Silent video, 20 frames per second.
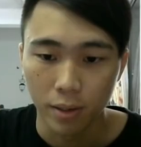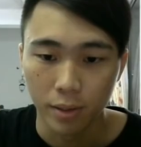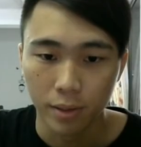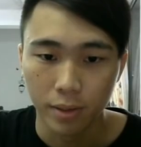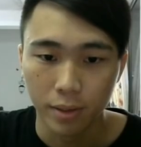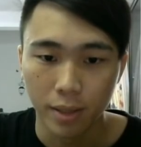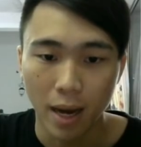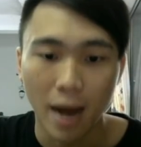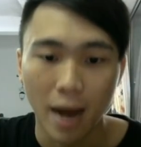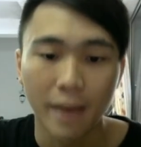
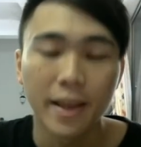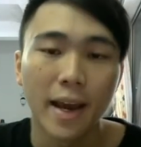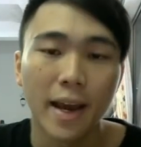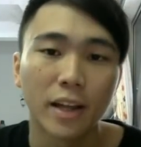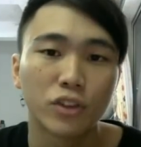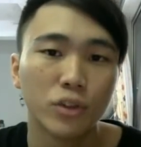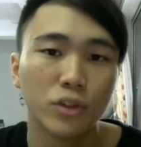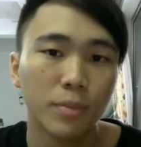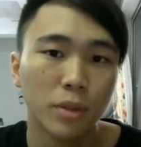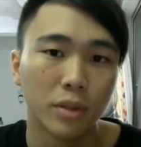the other
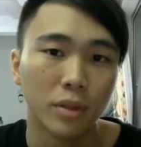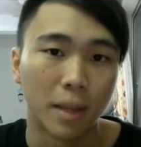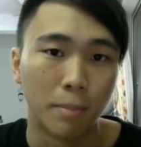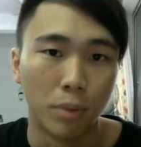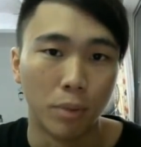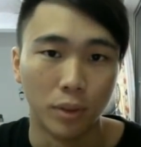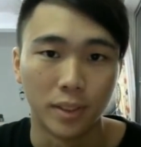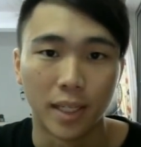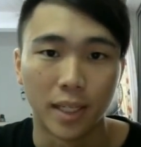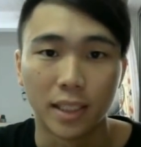attribute that
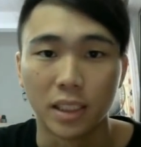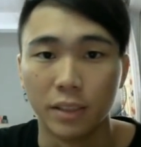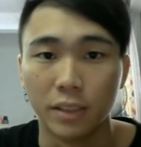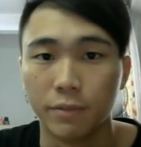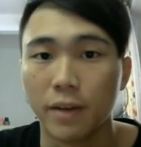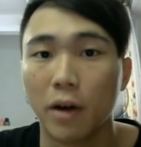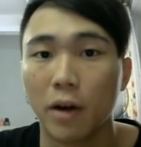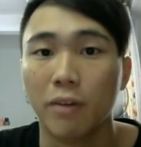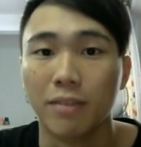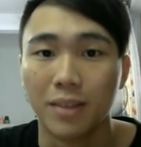possess
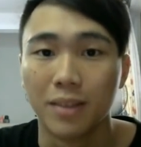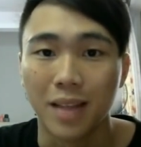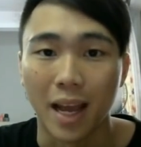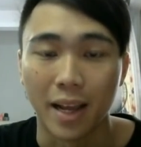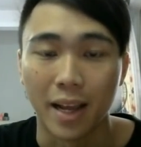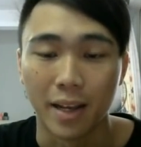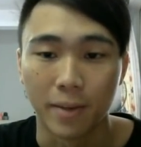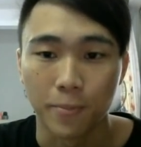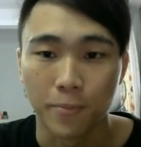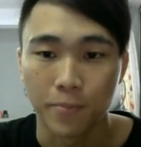effect of light,